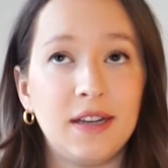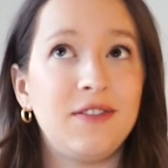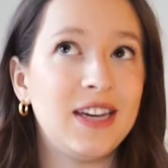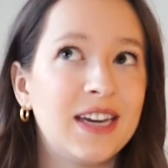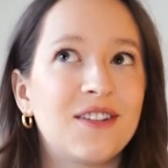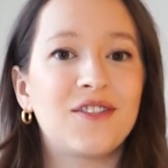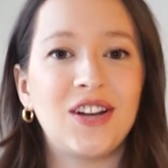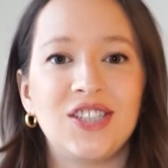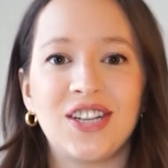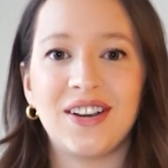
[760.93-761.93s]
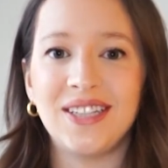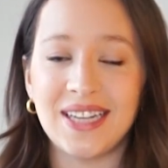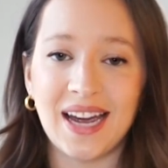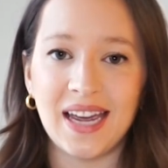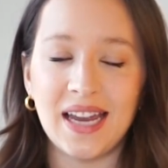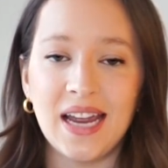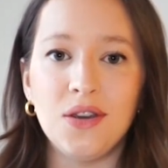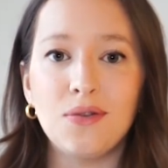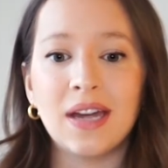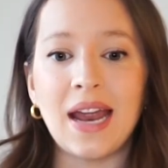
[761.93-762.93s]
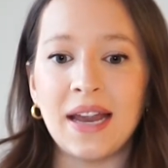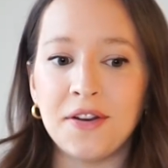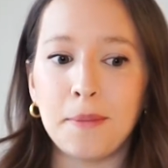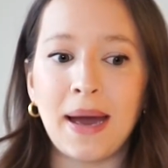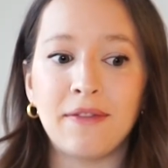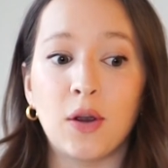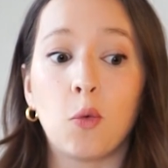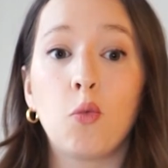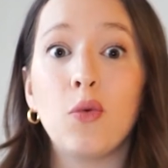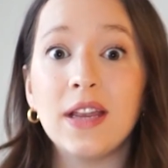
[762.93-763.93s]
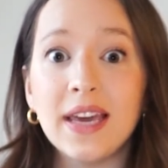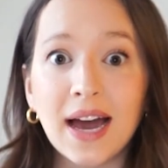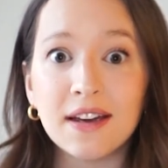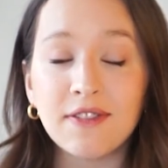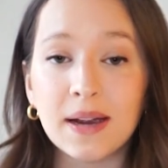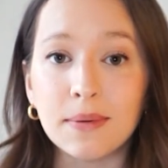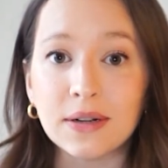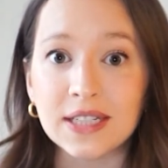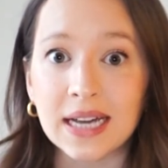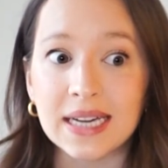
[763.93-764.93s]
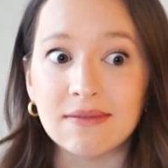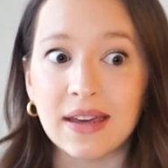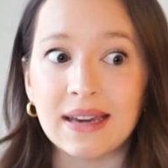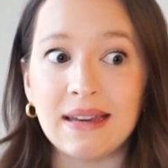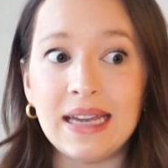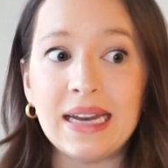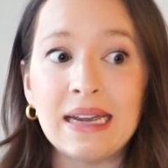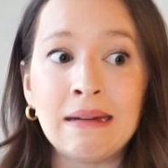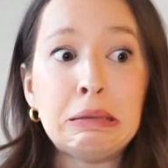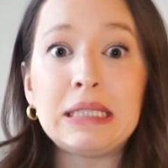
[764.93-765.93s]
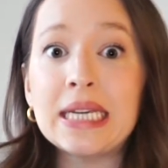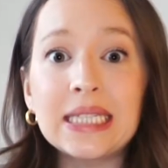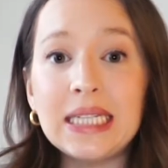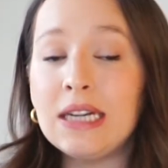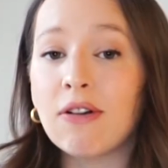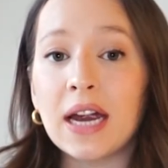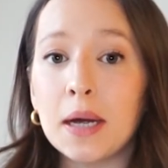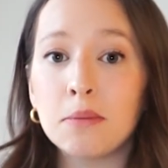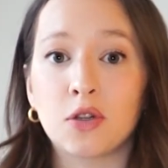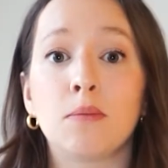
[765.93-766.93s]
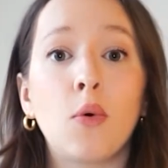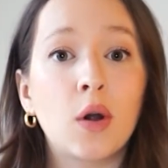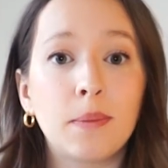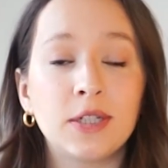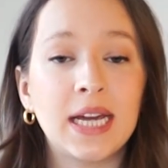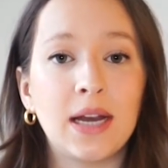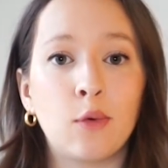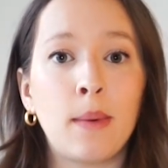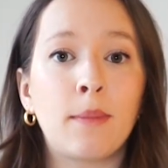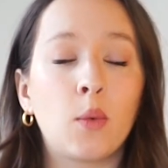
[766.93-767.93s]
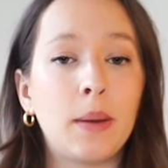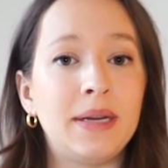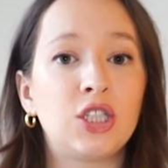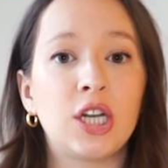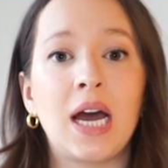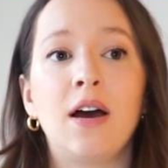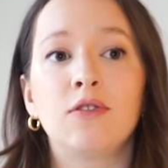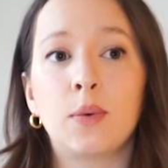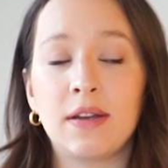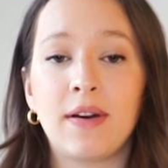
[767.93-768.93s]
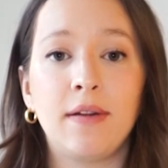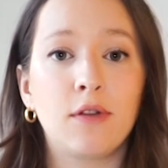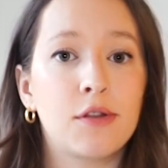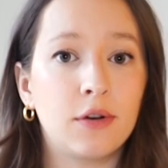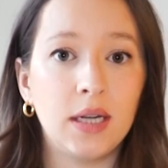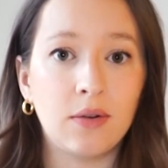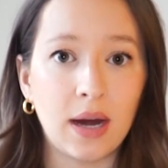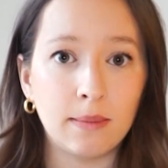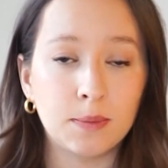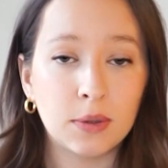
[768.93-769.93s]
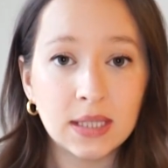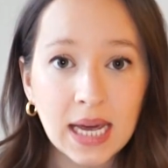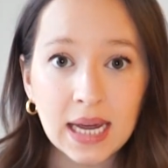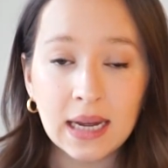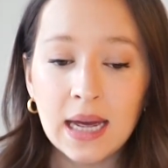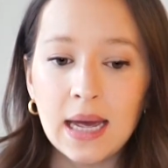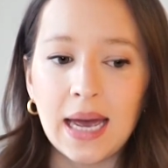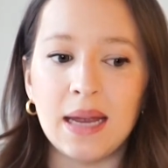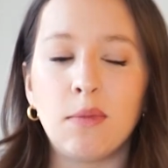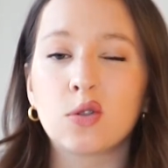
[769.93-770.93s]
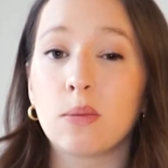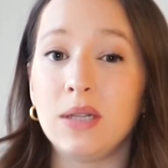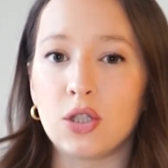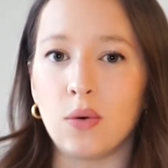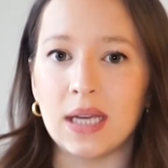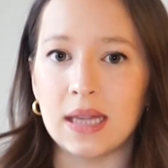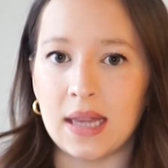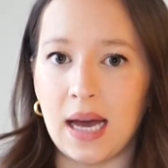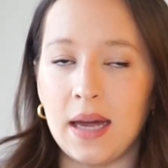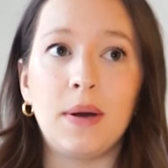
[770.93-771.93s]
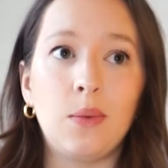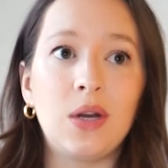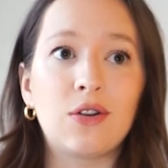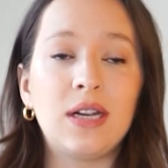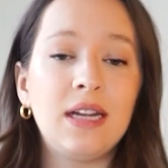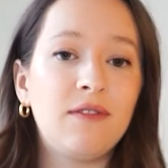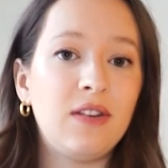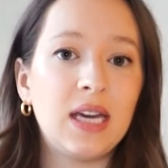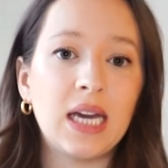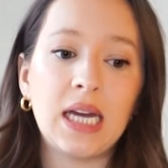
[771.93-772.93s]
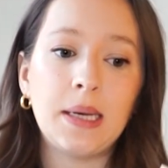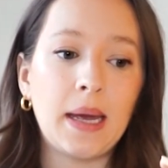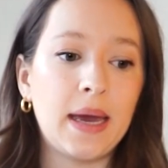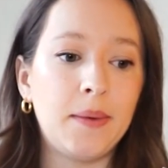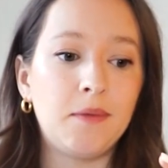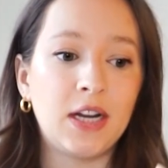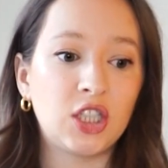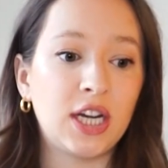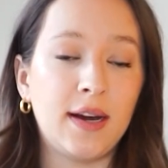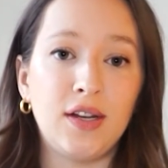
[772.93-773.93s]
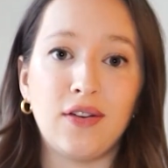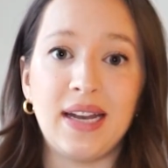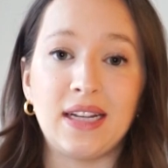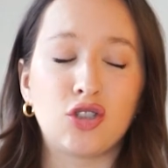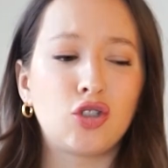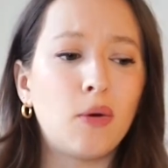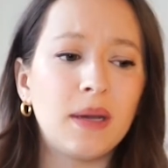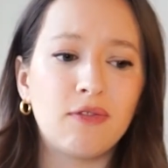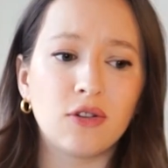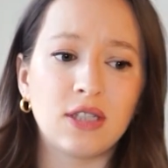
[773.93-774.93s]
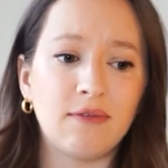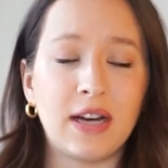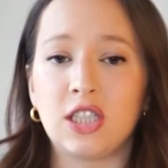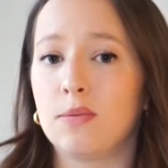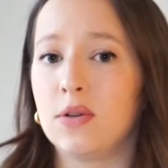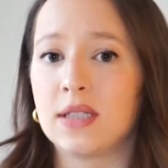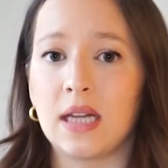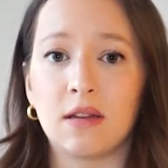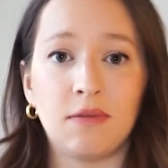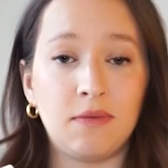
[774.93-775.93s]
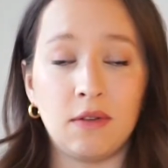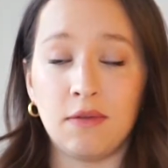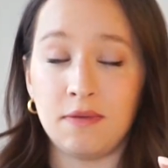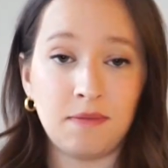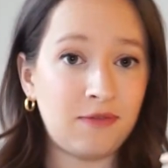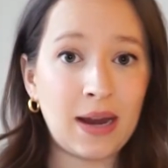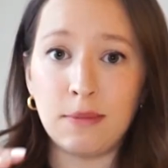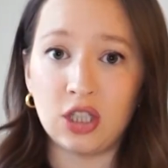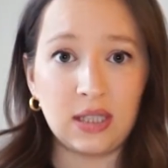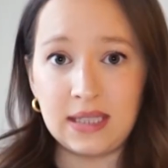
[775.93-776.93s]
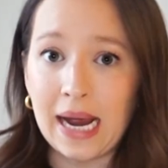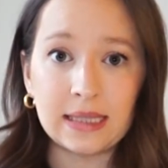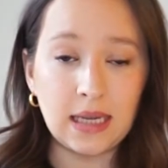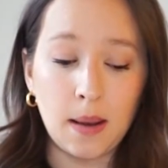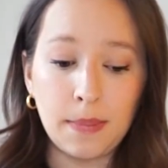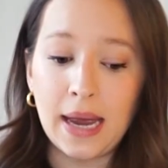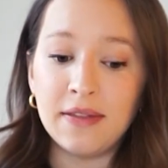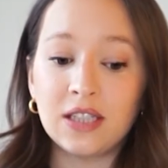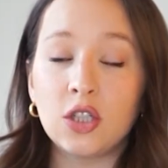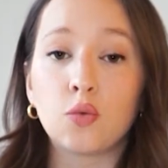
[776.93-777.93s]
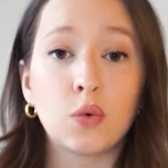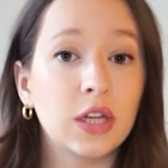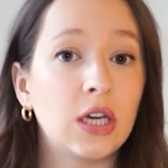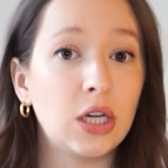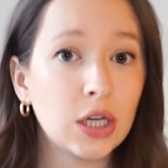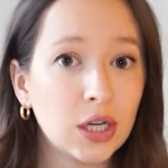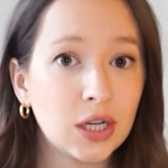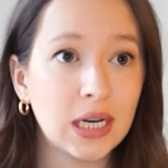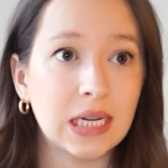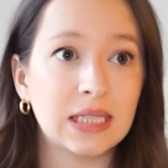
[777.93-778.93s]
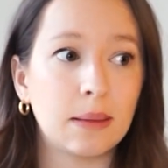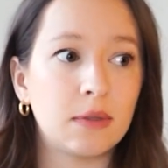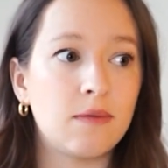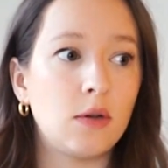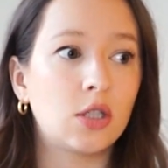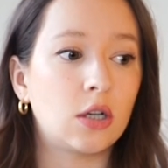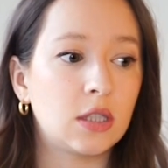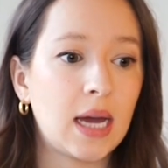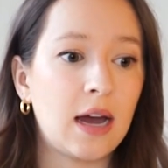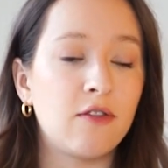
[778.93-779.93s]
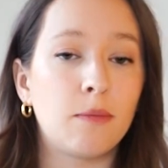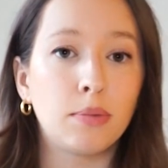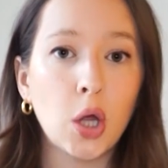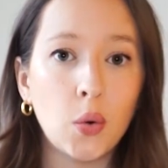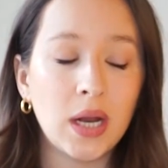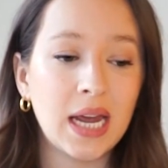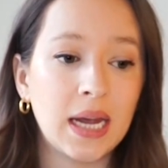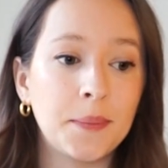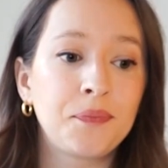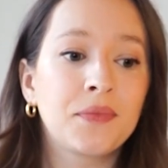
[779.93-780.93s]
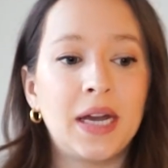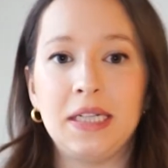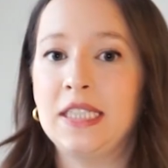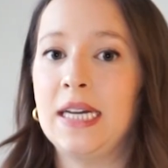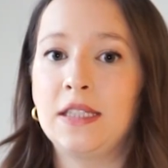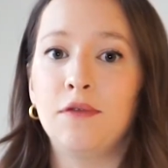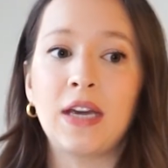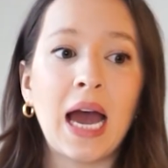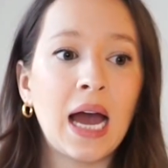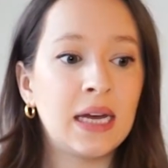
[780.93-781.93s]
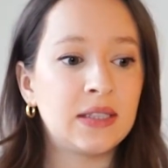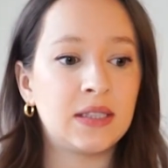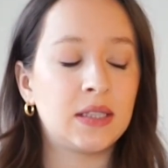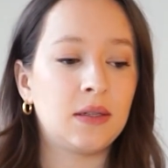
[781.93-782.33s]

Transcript: vegan or vegetarian diet, you can end up having a really high fiber diet, like eating 60 grams or more per day. And remember, women should have 25 to 30 grams per day, and most women don't get that. But when you're eating vegan and vegetarian, you're eating so many fruits and vegetables that the fiber just stacks up. And this is really good, except if you start to have bloating, excessive gas,